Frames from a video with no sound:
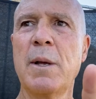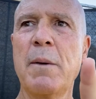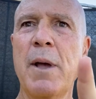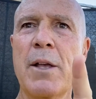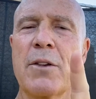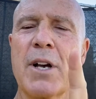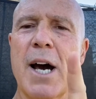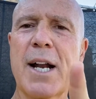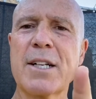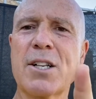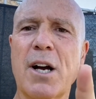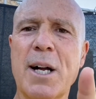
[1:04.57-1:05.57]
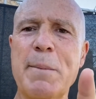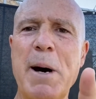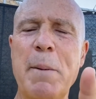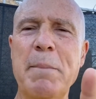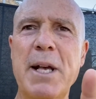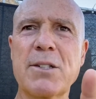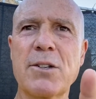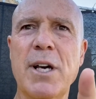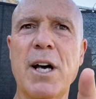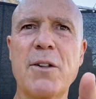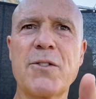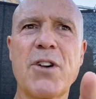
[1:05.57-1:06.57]
You got to talk about mental
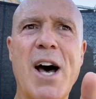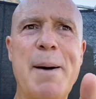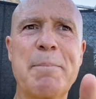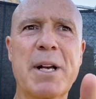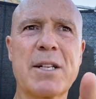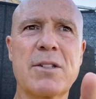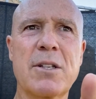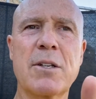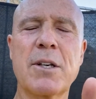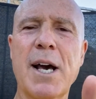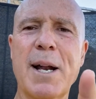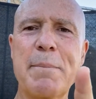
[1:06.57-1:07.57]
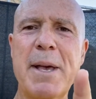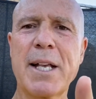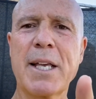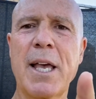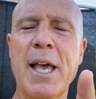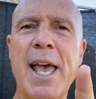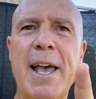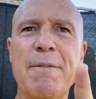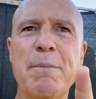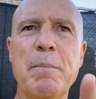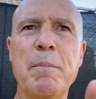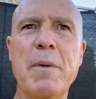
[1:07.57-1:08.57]
health topics. You got to make
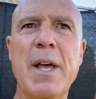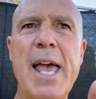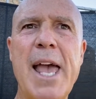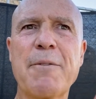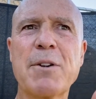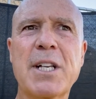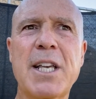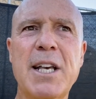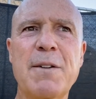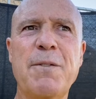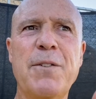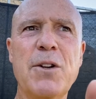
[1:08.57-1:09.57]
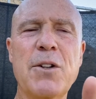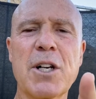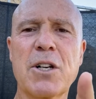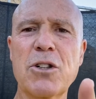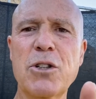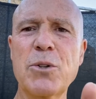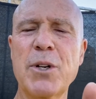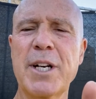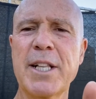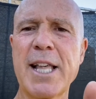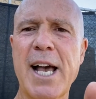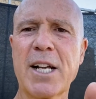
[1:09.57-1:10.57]
every kid feel included
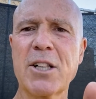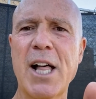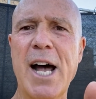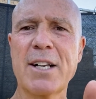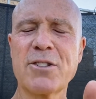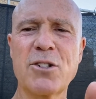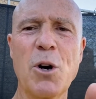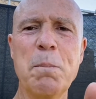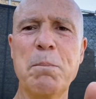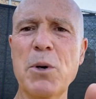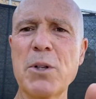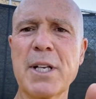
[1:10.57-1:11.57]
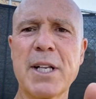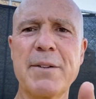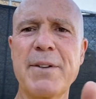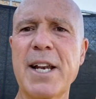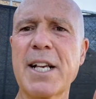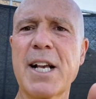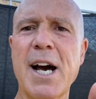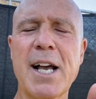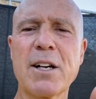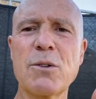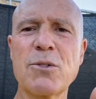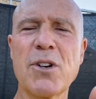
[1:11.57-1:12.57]
in that class. No bullying of any
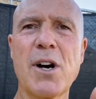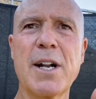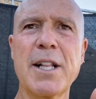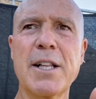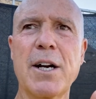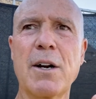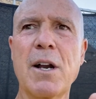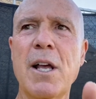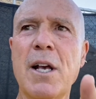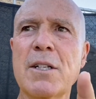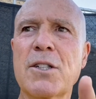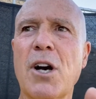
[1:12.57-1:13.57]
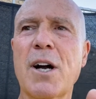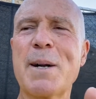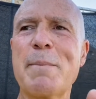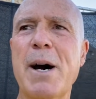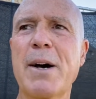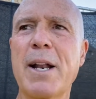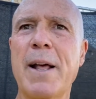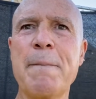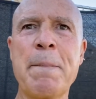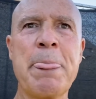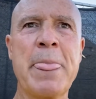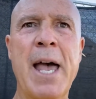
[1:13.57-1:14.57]
kind goes on in there. Talk about
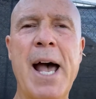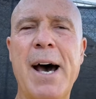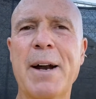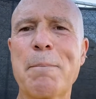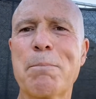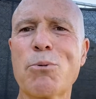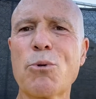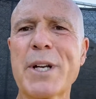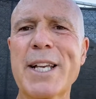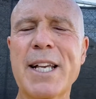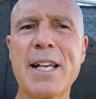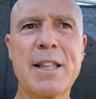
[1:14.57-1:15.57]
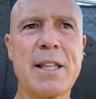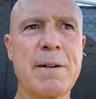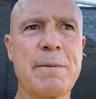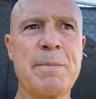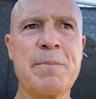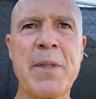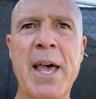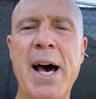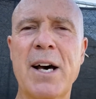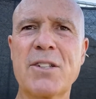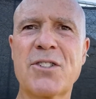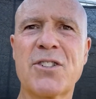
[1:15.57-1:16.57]
how to breathe,
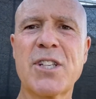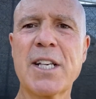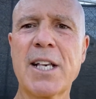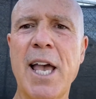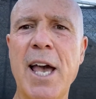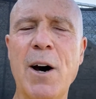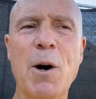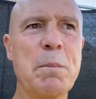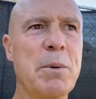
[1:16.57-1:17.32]
how to seek help,